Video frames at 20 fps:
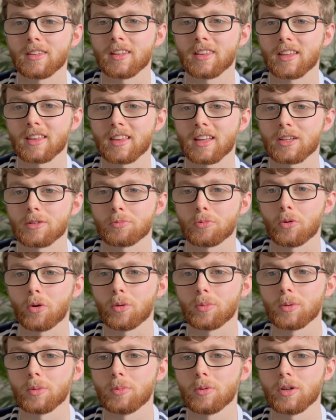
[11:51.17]
I think that's
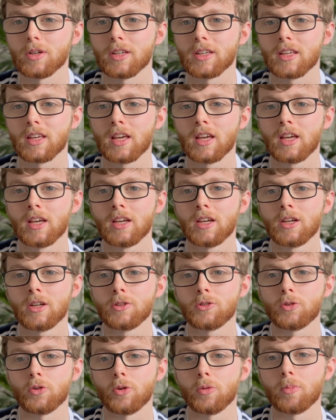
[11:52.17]
probably
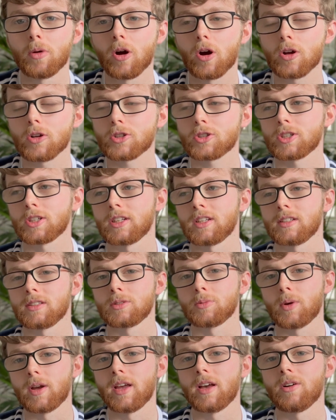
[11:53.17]
too much, and as
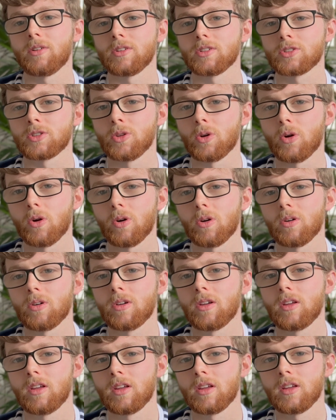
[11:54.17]
well, it's not
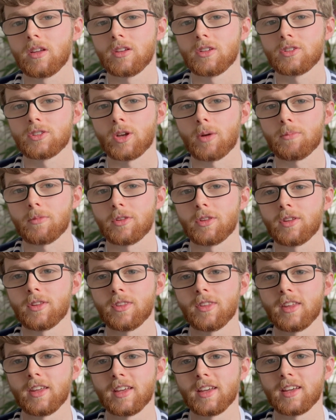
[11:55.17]

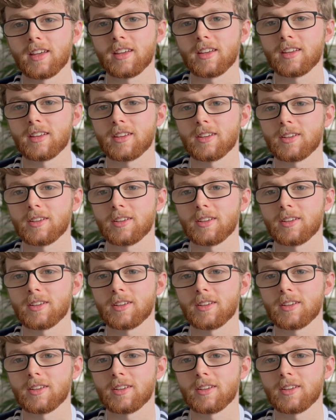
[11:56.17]
something that